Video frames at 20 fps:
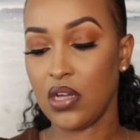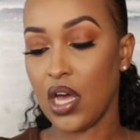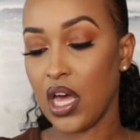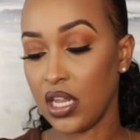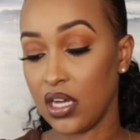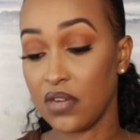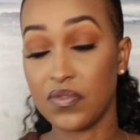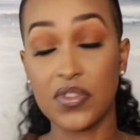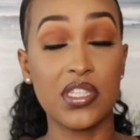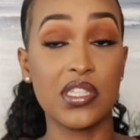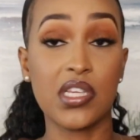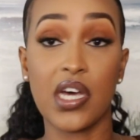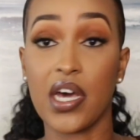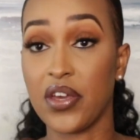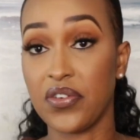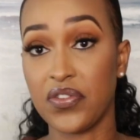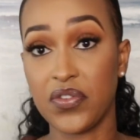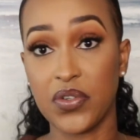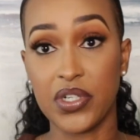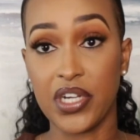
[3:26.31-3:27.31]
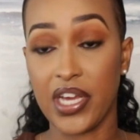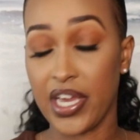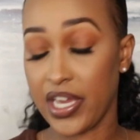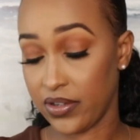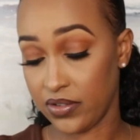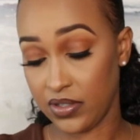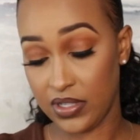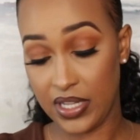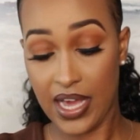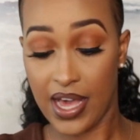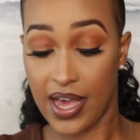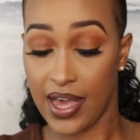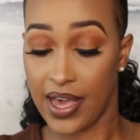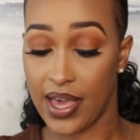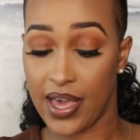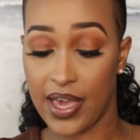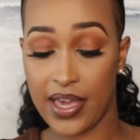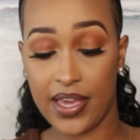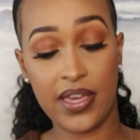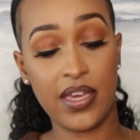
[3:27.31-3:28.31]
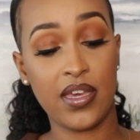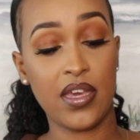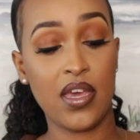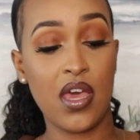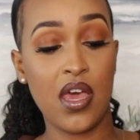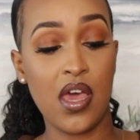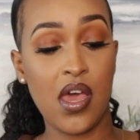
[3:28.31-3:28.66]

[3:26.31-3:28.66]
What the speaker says: I love this iPhone, I ain't gonna lie.